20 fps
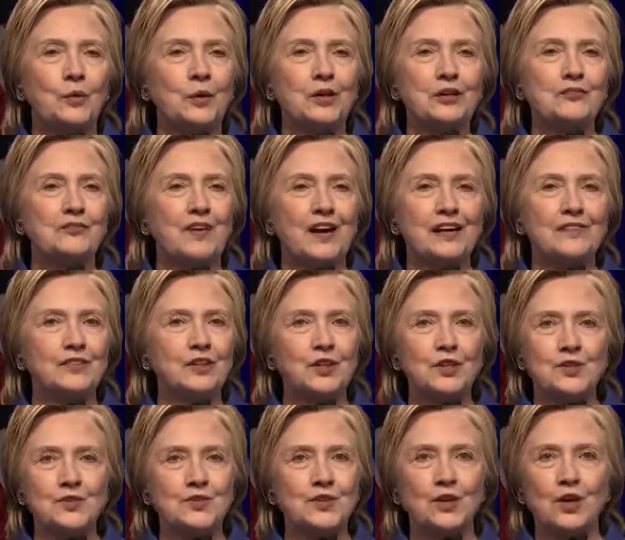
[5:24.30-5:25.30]
"45
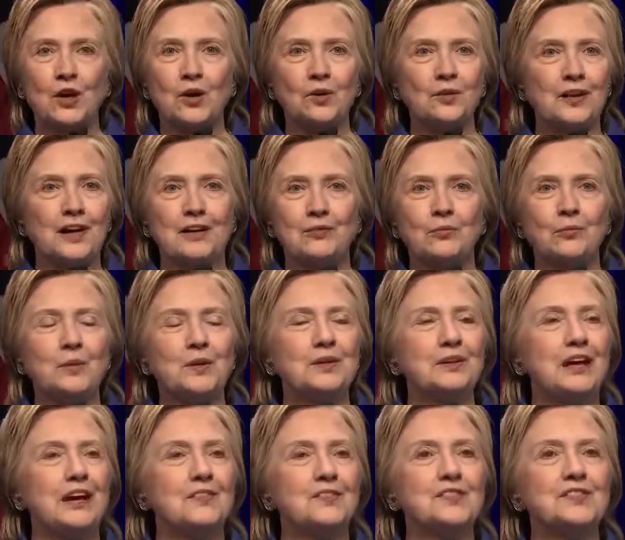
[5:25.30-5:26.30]
years ago, that
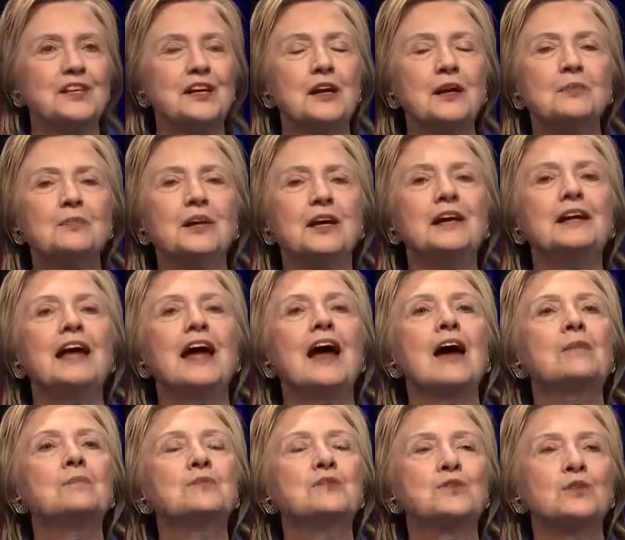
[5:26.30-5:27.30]
would have seemed an
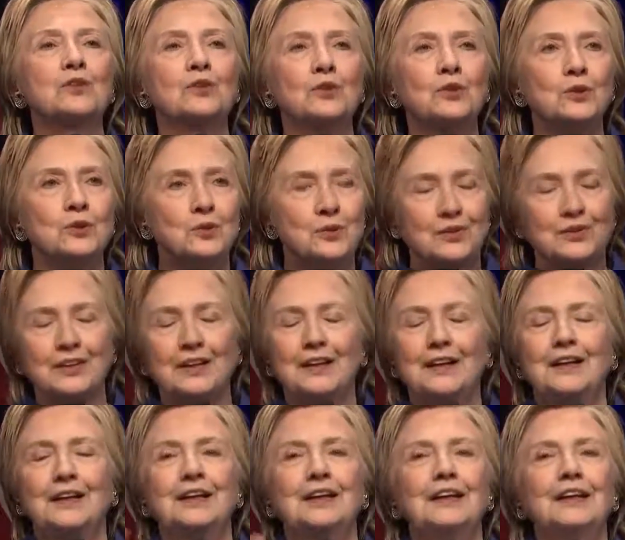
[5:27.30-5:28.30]
absolute,
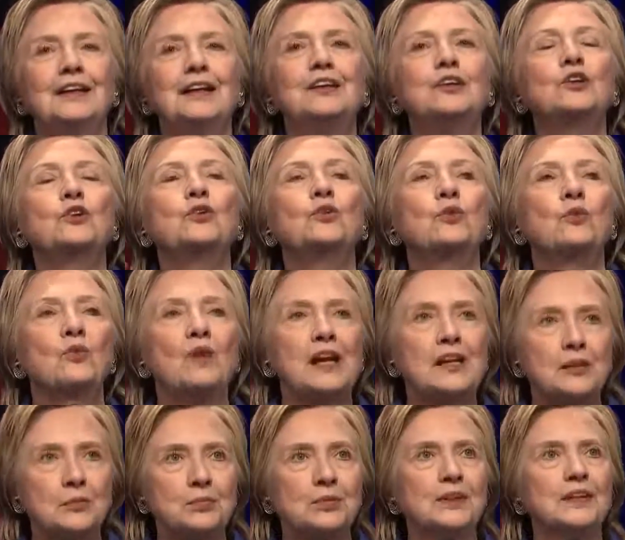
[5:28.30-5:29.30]

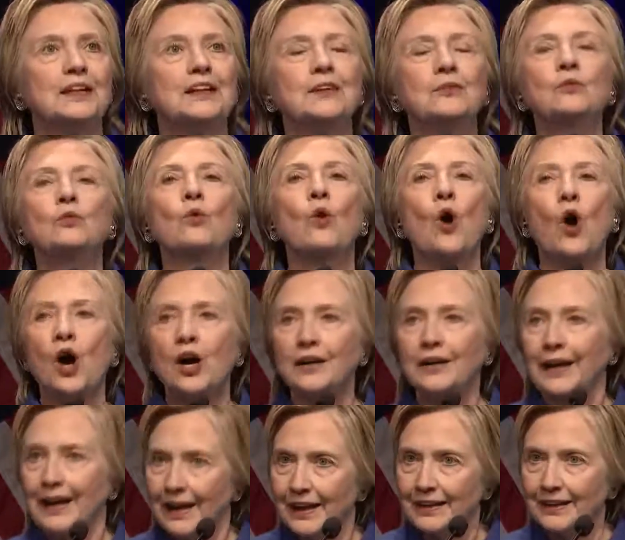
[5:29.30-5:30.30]
incredibly
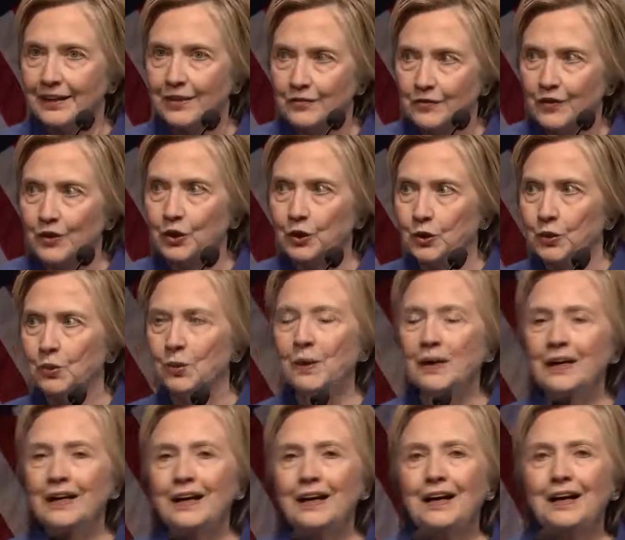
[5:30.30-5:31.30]
wrong-headed
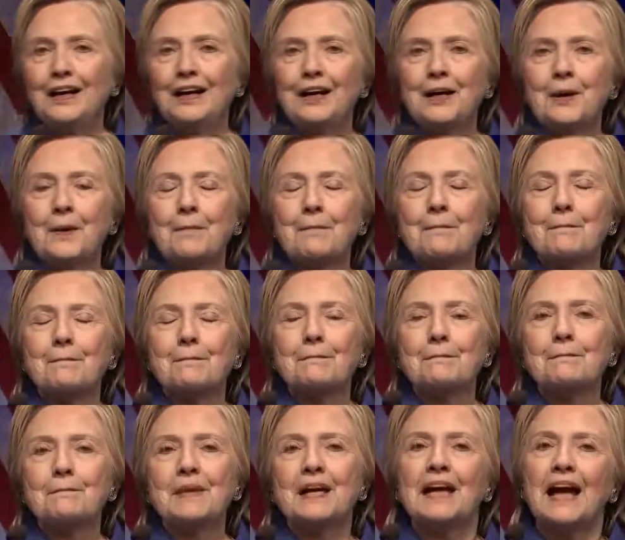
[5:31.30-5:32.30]
view.
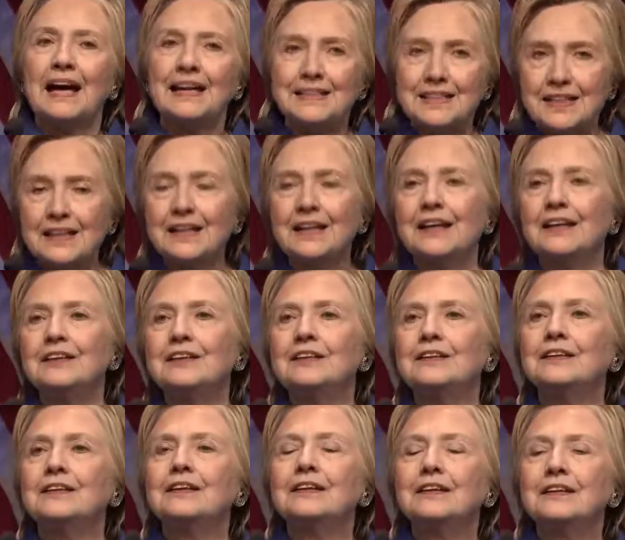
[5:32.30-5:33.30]
But I did
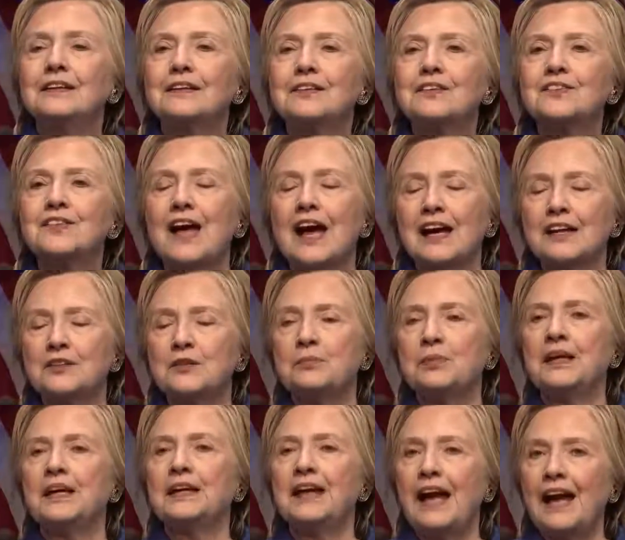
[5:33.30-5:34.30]
decide to
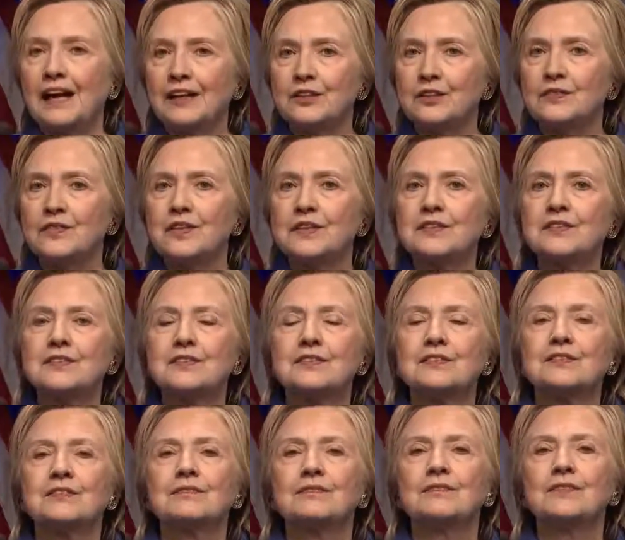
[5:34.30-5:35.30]
be an
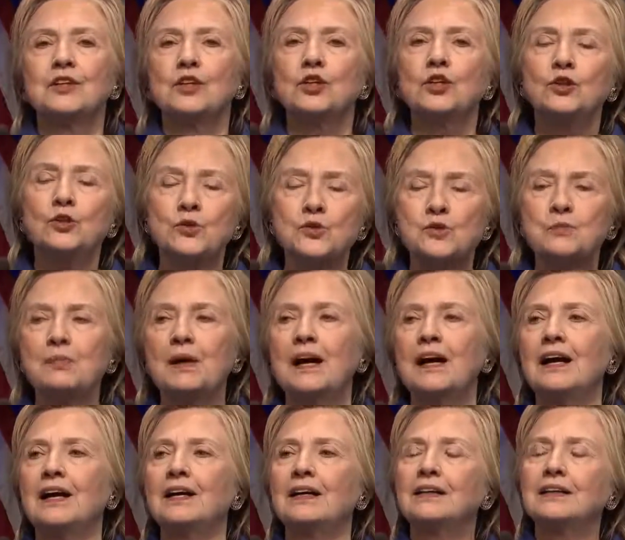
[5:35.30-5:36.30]
activist, to use
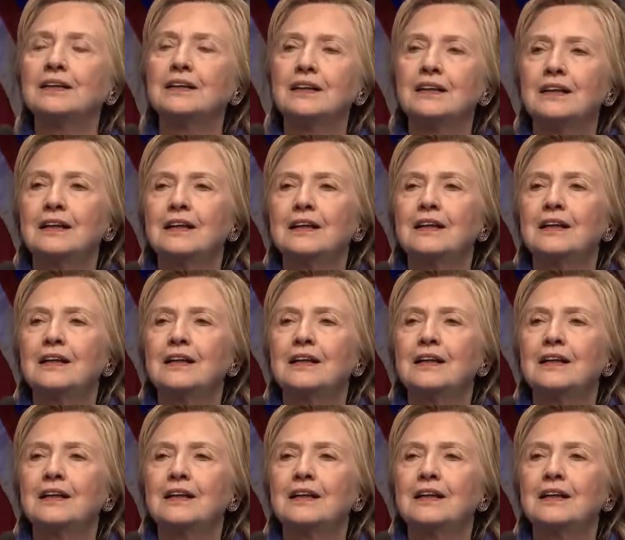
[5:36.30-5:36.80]
my